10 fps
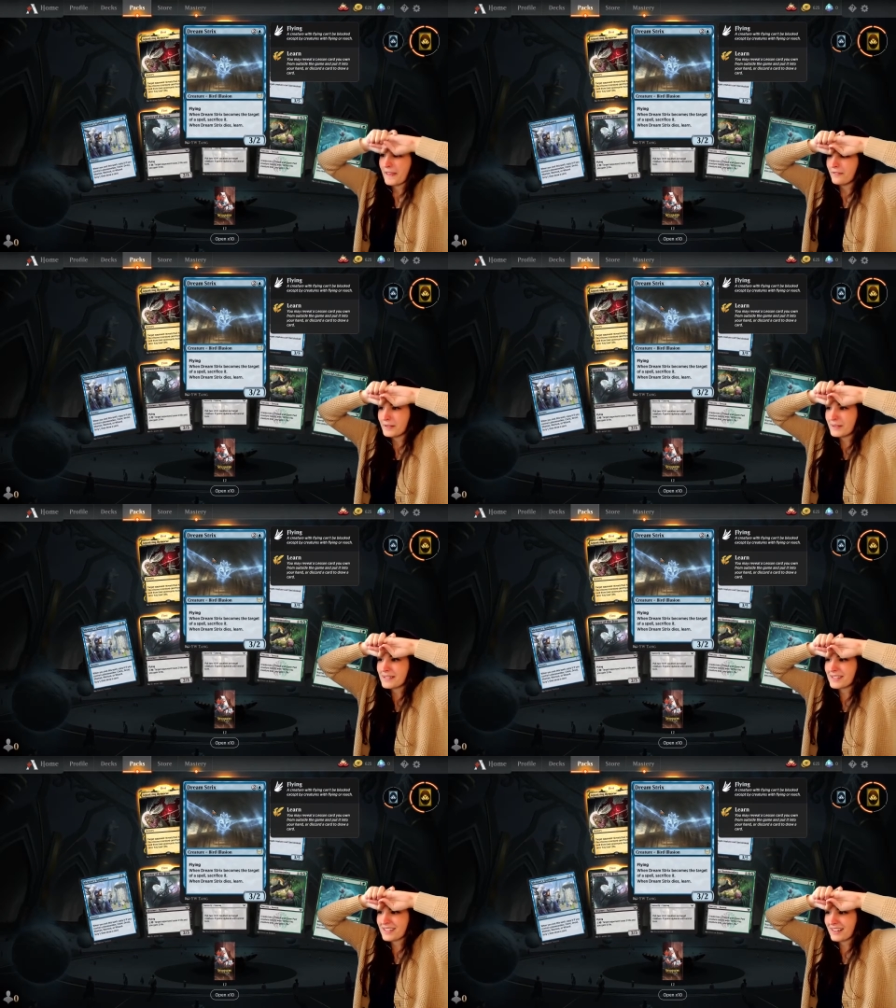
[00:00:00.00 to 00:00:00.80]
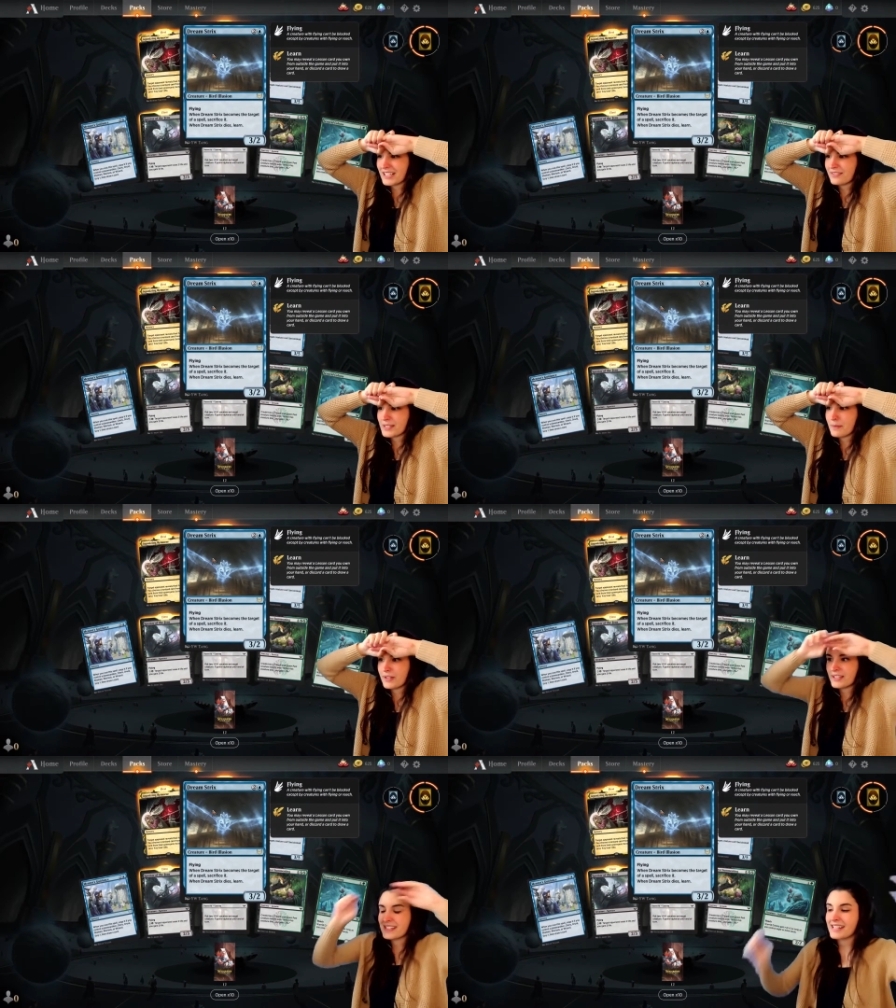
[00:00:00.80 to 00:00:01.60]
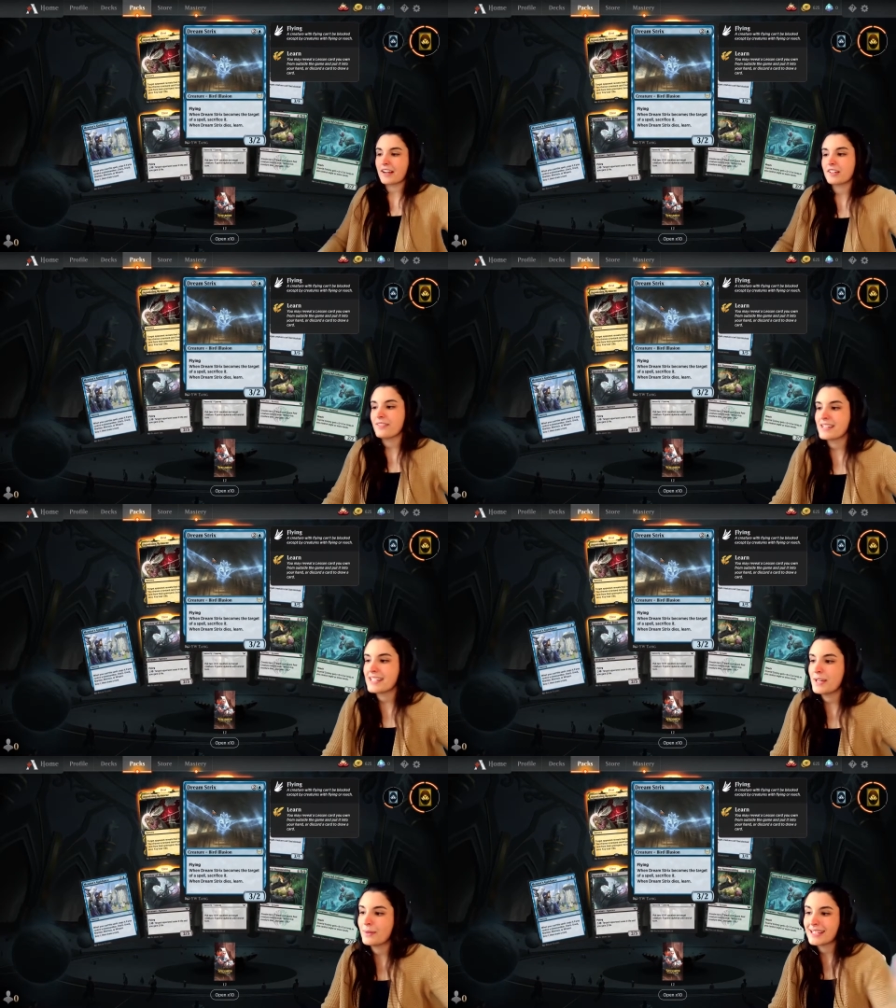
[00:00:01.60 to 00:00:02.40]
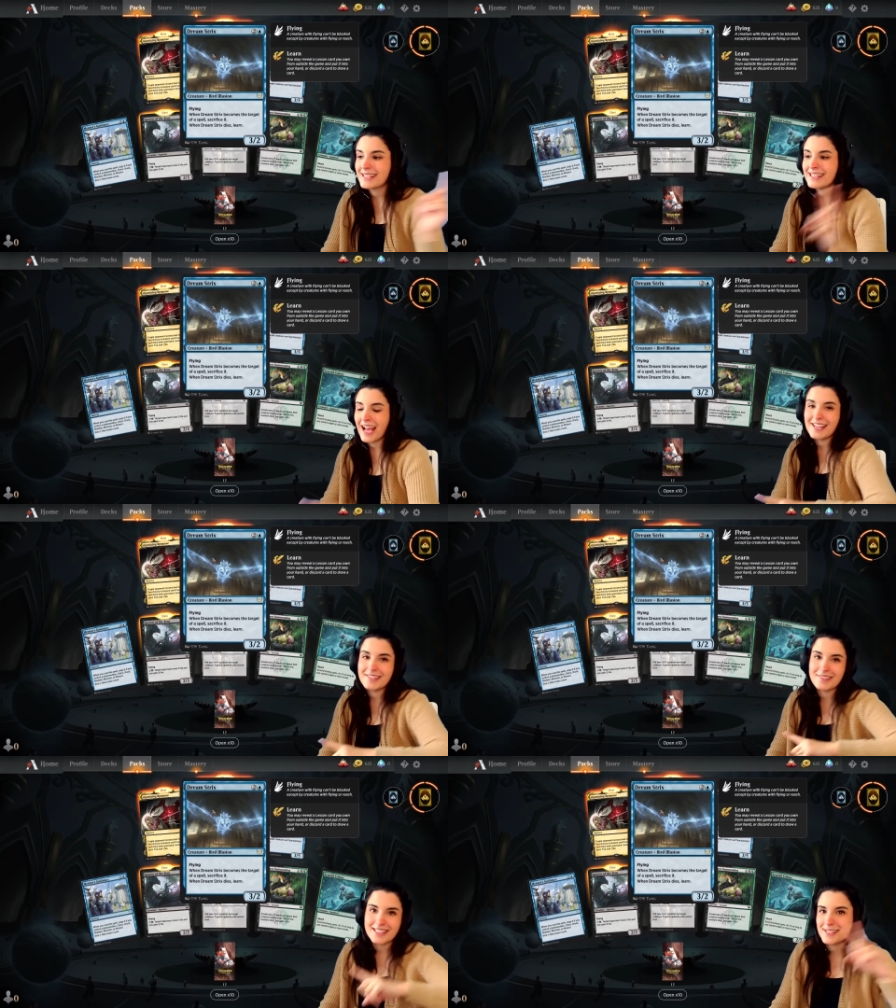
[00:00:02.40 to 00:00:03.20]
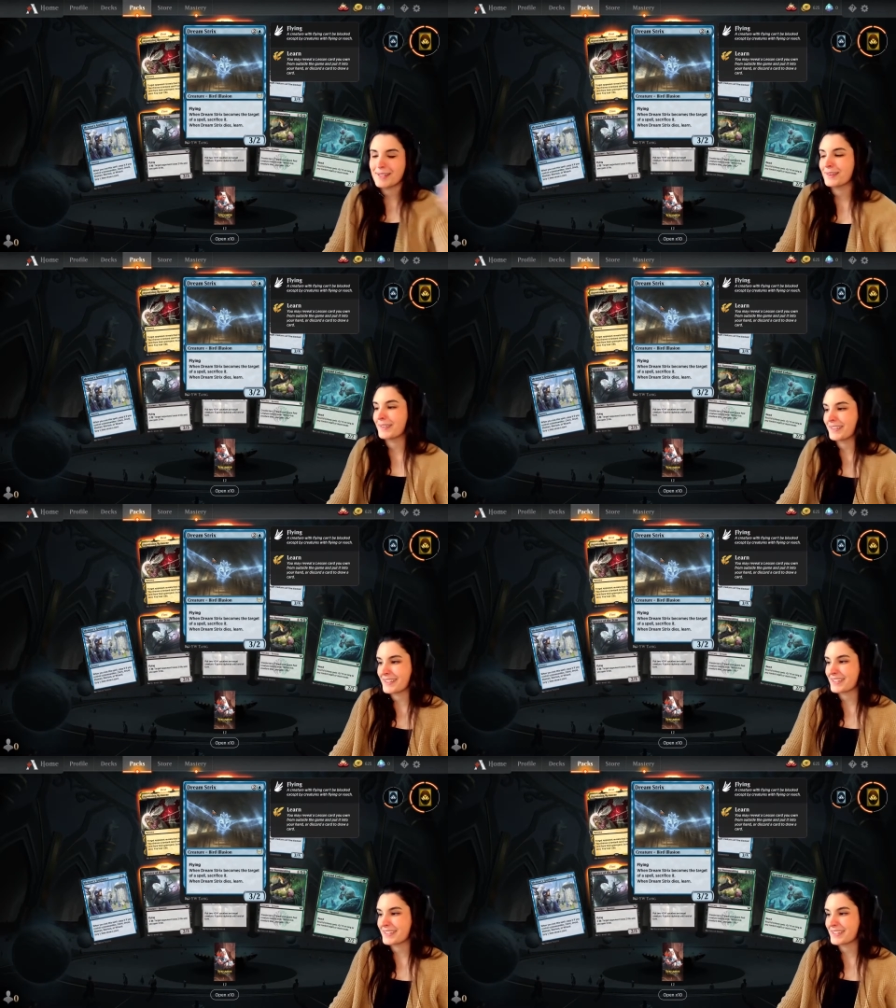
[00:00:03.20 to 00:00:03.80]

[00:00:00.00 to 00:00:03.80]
When it becomes the target of a spell, you can sacrifice it, and when it dies, you get to learn.